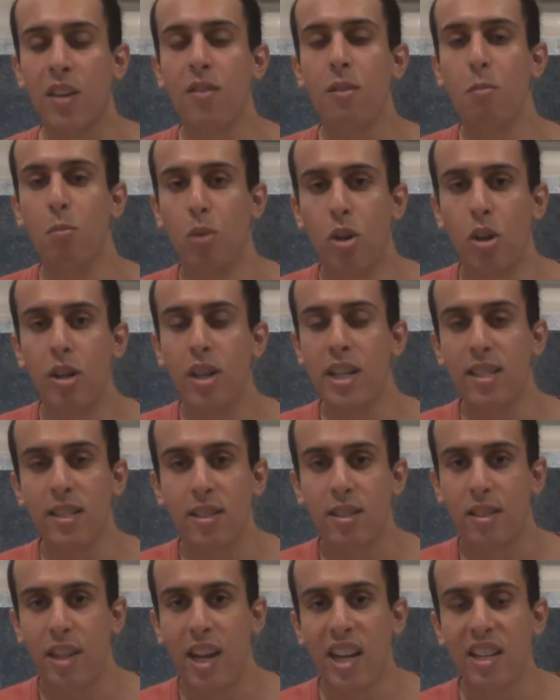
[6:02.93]
give you more
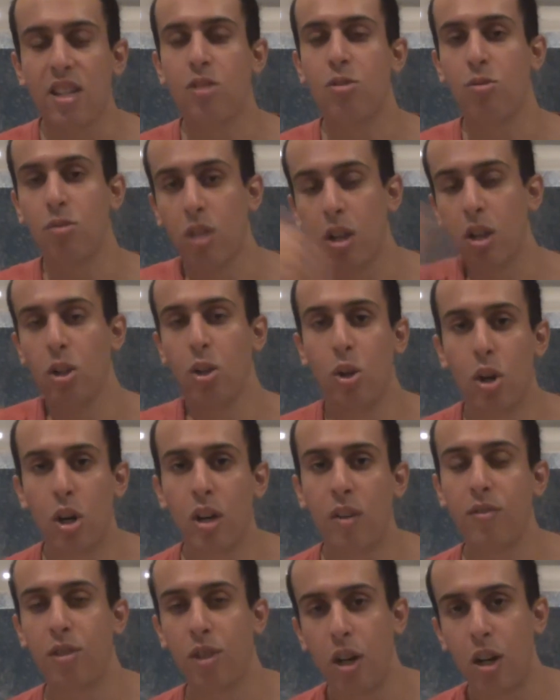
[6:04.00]
insight into the
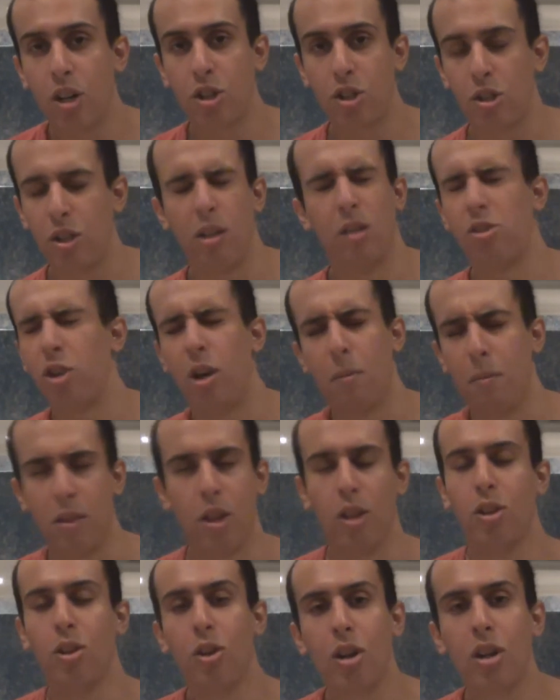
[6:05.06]
lore of
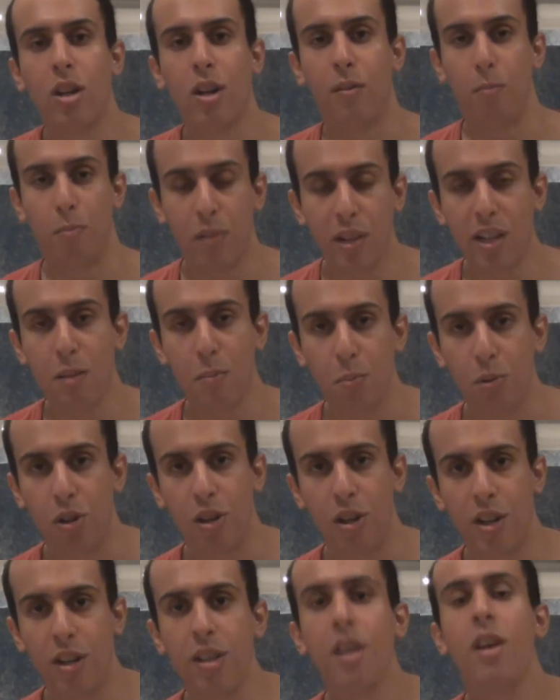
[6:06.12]
the lore of
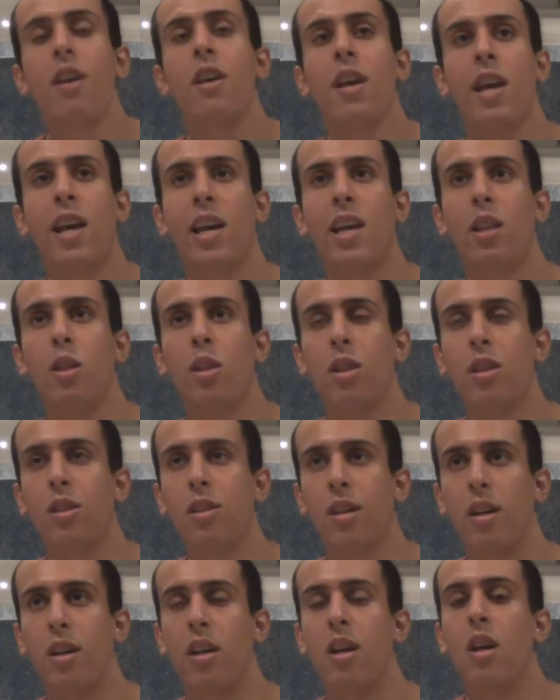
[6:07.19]
Bloodborne and
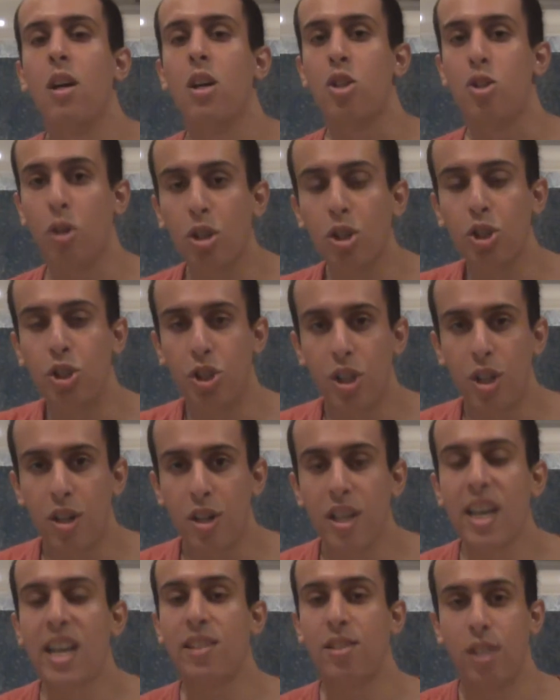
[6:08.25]
your
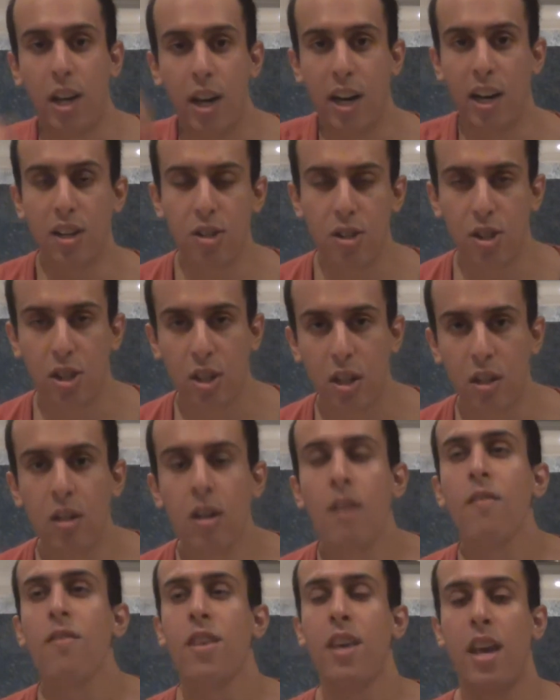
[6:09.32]
journey as the
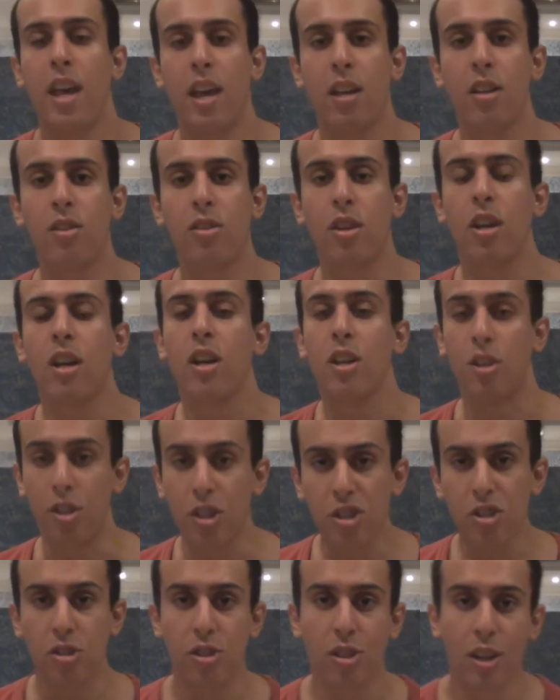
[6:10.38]
hunter. And
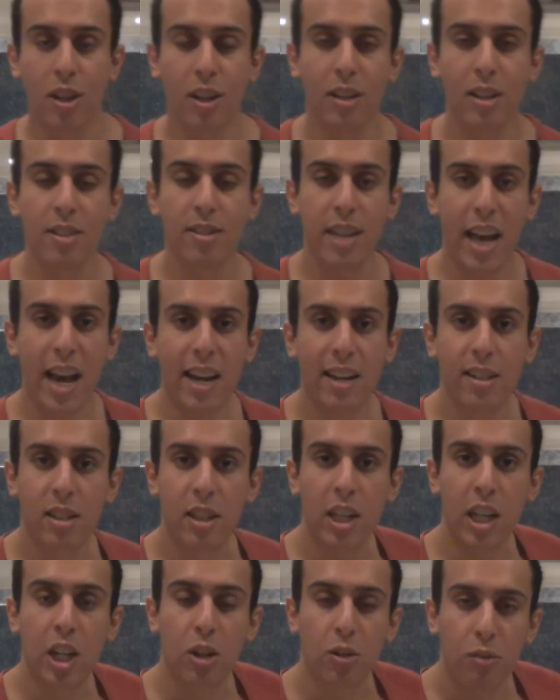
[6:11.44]
this doll is
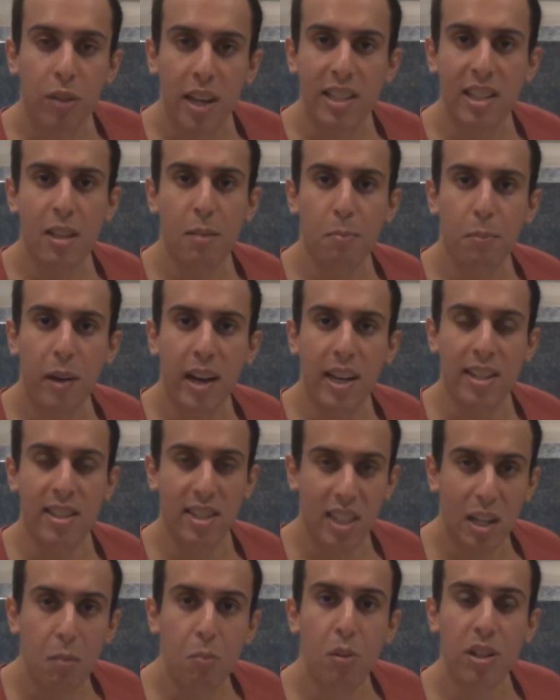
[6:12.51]
actually created by
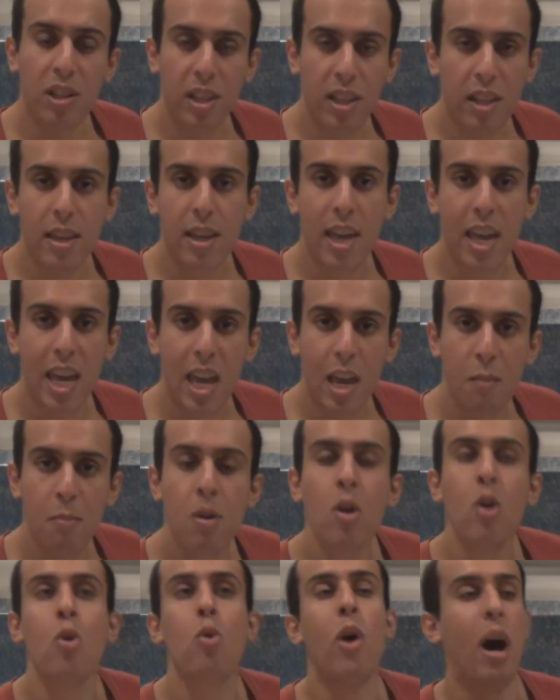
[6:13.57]
someone in the game
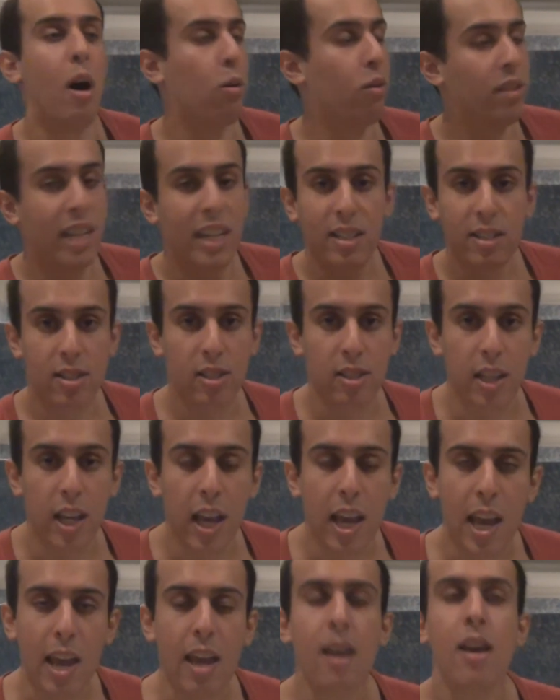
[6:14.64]
who I will not
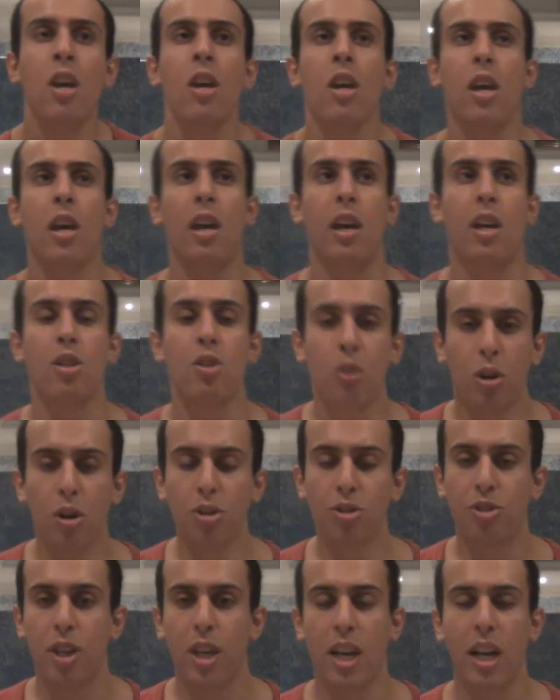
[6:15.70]
say. And you
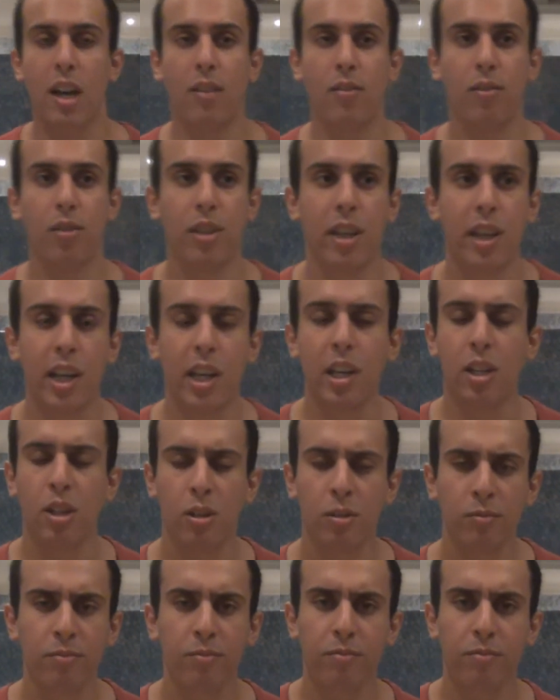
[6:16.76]
also have like